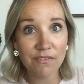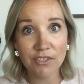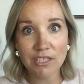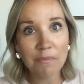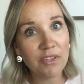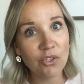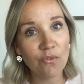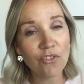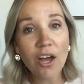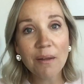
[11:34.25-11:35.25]
if it's something
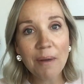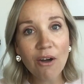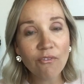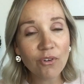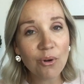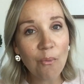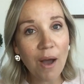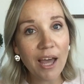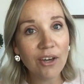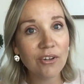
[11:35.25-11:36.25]
you've thought about for a
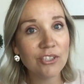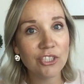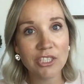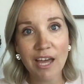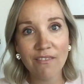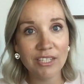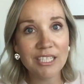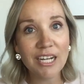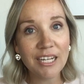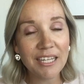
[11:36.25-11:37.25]
while and just
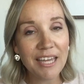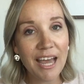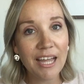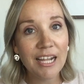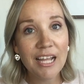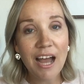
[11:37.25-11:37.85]
haven't done it yet,